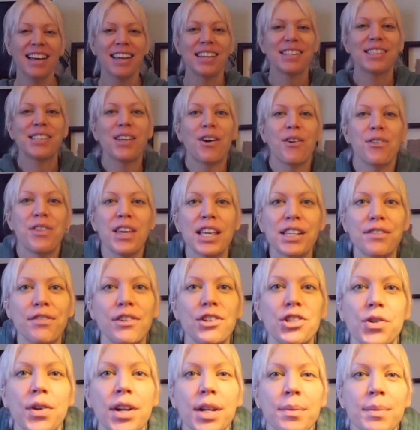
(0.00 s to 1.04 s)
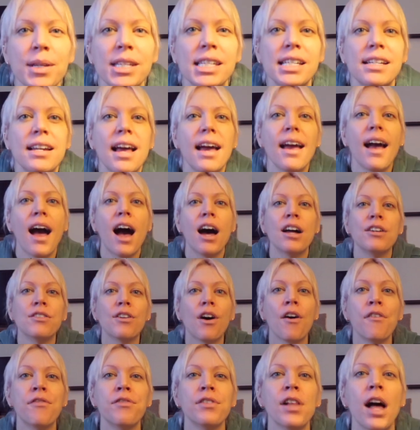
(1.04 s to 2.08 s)
So thanks for joining me today
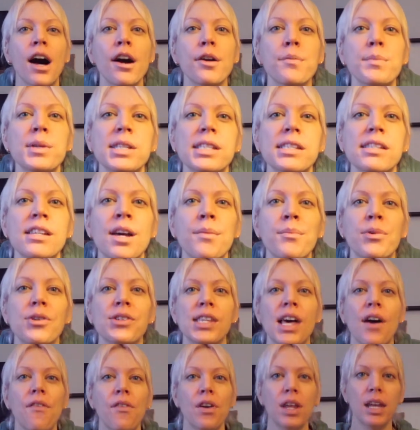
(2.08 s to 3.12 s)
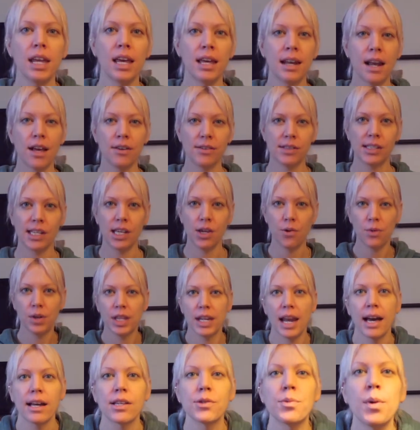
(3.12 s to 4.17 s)
on Vlogmas number 7, and I'll see you in
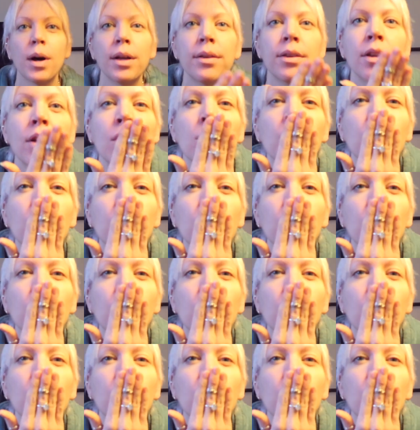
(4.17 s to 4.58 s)
the next one.